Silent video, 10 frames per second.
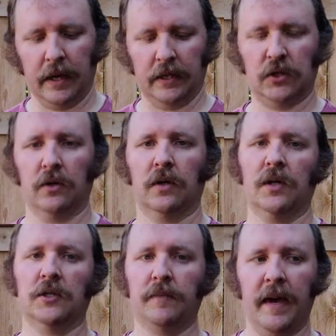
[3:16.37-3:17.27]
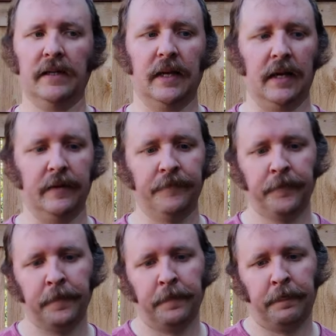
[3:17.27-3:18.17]
And so you're going to expect a
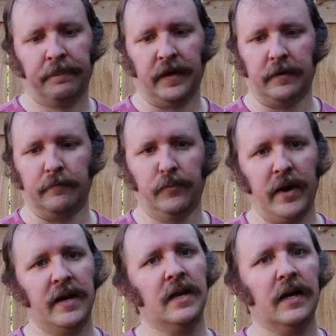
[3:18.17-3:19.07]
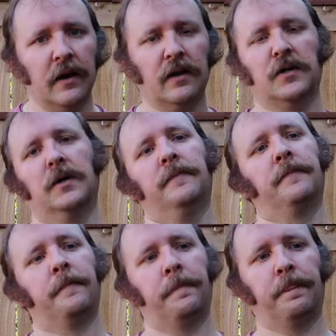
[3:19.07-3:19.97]
like bready character,
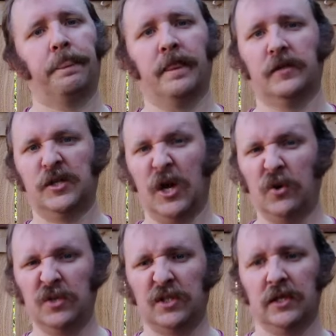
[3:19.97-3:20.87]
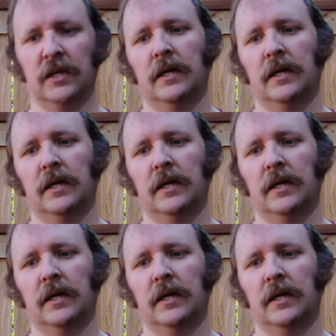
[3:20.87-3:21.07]
toast,